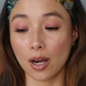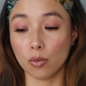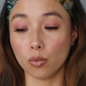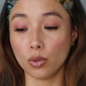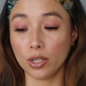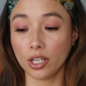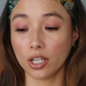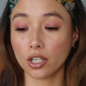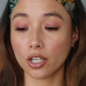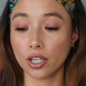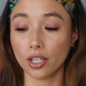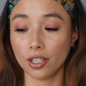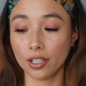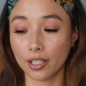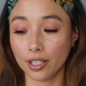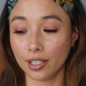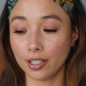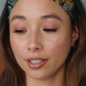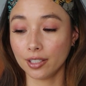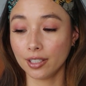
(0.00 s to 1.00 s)
we
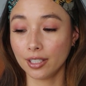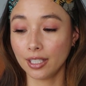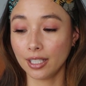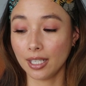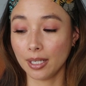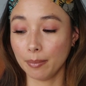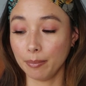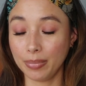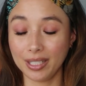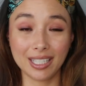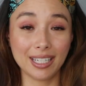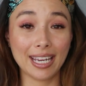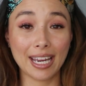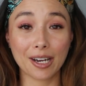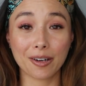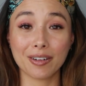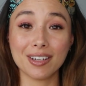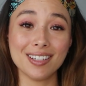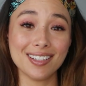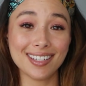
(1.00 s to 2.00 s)
could be
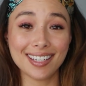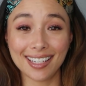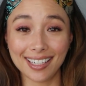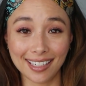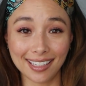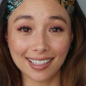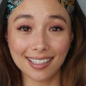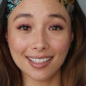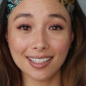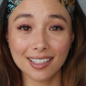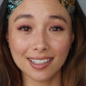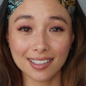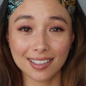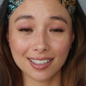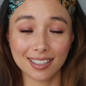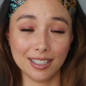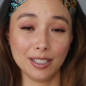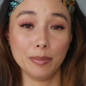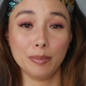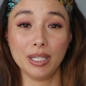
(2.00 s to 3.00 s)
guaranteed
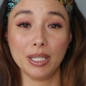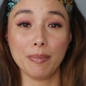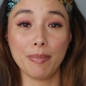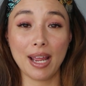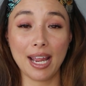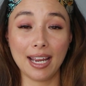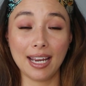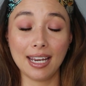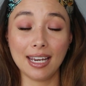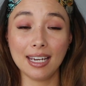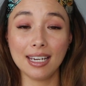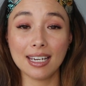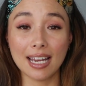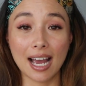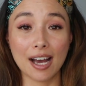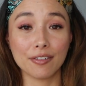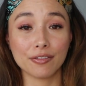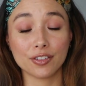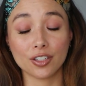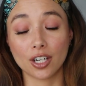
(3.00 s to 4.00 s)
to be paid
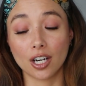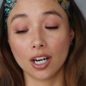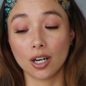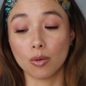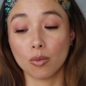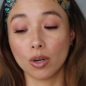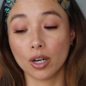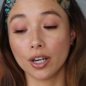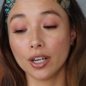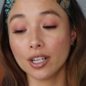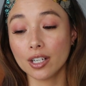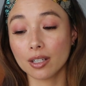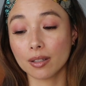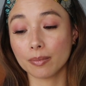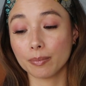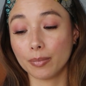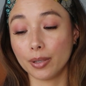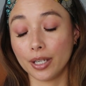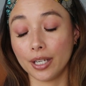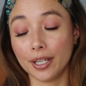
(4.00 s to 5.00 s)
after our work,
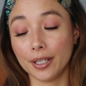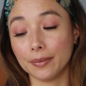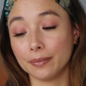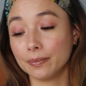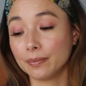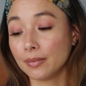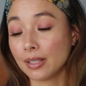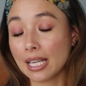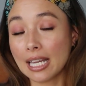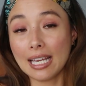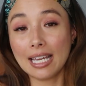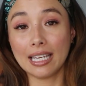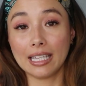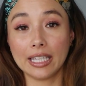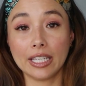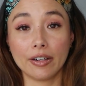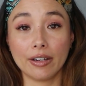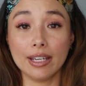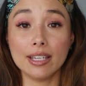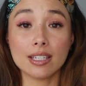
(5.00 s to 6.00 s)
but
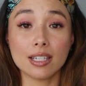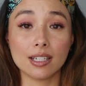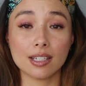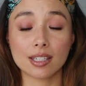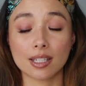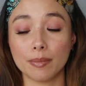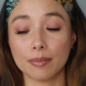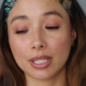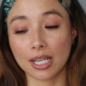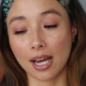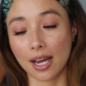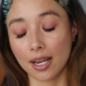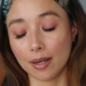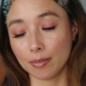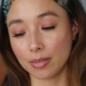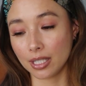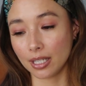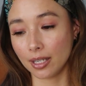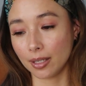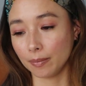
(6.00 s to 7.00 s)
there isn't
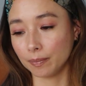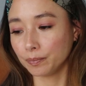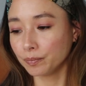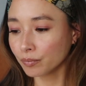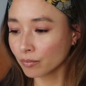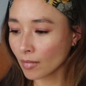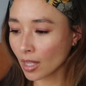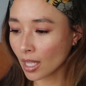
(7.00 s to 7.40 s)
sometimes. And